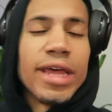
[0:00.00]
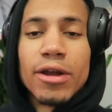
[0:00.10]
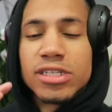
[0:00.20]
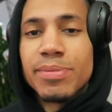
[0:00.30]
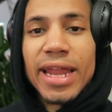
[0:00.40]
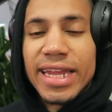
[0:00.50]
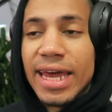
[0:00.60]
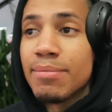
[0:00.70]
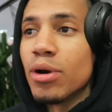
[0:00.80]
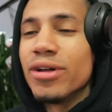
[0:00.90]
They don't smell like
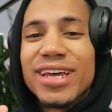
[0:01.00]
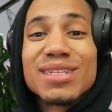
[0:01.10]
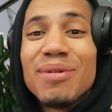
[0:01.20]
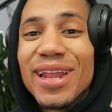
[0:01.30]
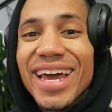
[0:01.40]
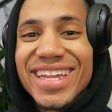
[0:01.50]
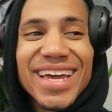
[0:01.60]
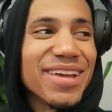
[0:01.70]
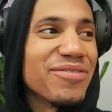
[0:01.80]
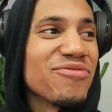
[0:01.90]
Lambo. They smell like
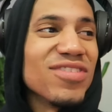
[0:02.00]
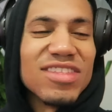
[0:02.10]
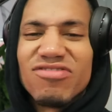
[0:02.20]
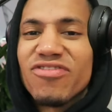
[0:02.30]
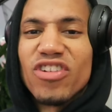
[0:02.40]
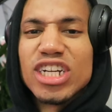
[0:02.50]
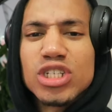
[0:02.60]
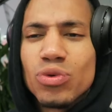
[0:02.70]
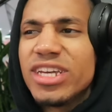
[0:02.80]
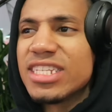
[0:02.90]
fresh
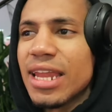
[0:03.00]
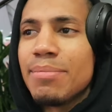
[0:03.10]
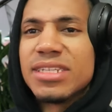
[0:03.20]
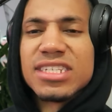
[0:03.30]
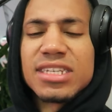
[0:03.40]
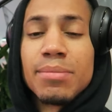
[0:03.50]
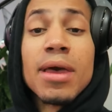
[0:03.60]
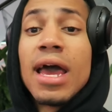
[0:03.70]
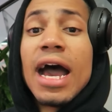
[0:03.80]
squeezed lemons or something.